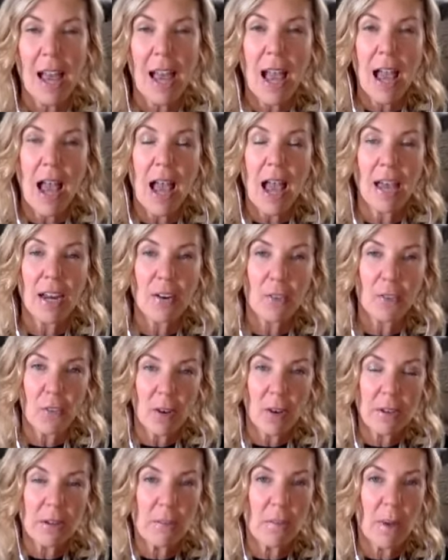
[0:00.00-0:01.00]
And a
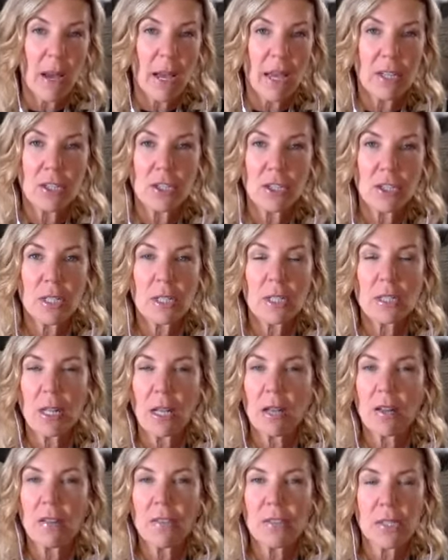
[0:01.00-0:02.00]
friend of mine, she
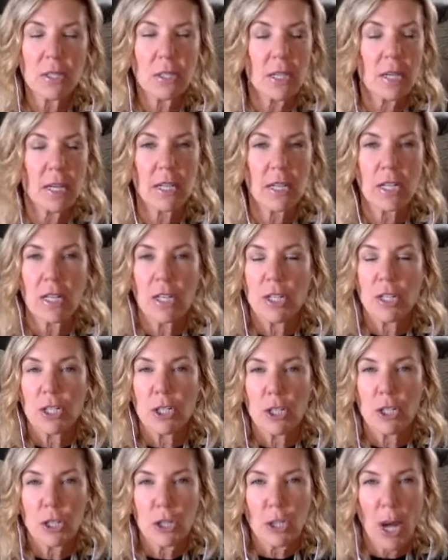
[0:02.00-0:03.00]
loves to like
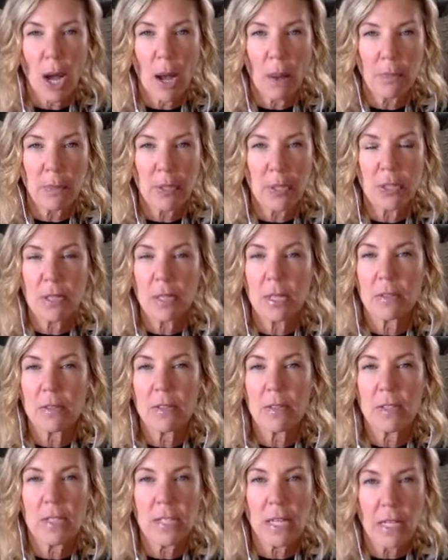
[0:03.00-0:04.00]
shop. She loves
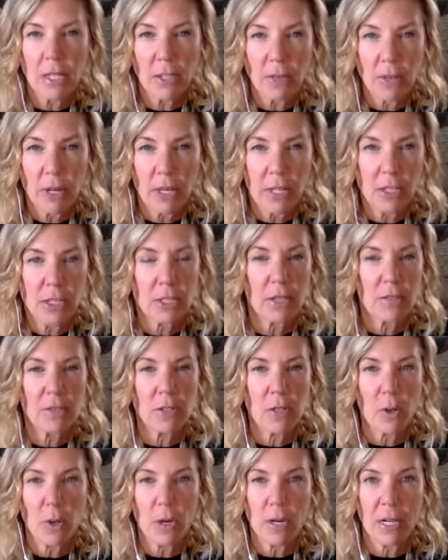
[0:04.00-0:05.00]
to decorate. She loves to
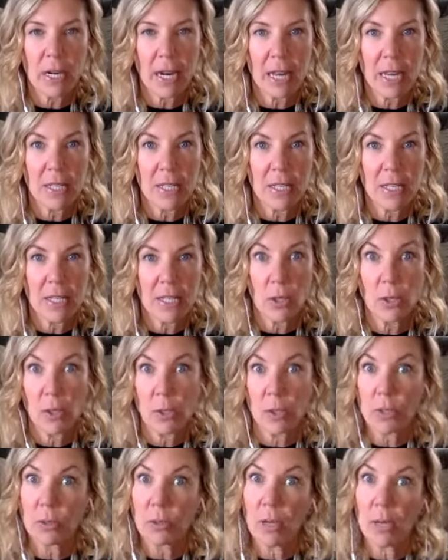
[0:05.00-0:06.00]
organize.
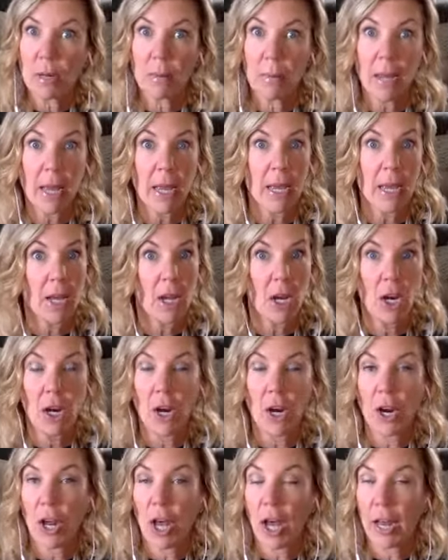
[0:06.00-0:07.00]
Those are on my
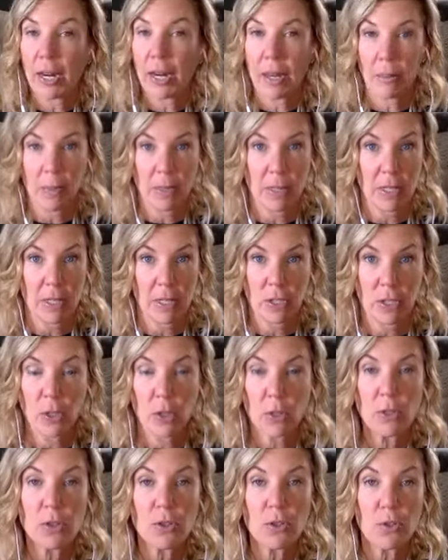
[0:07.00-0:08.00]
not happy list.
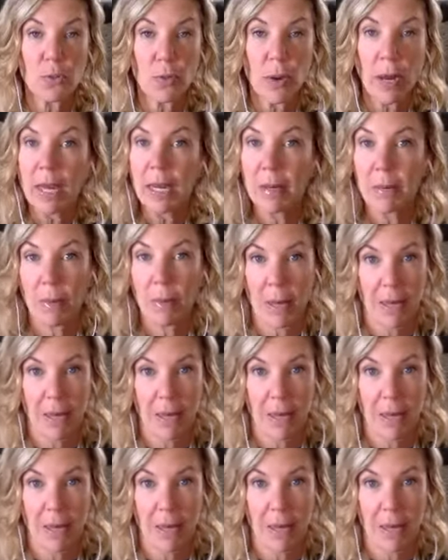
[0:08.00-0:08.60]
Those drain me.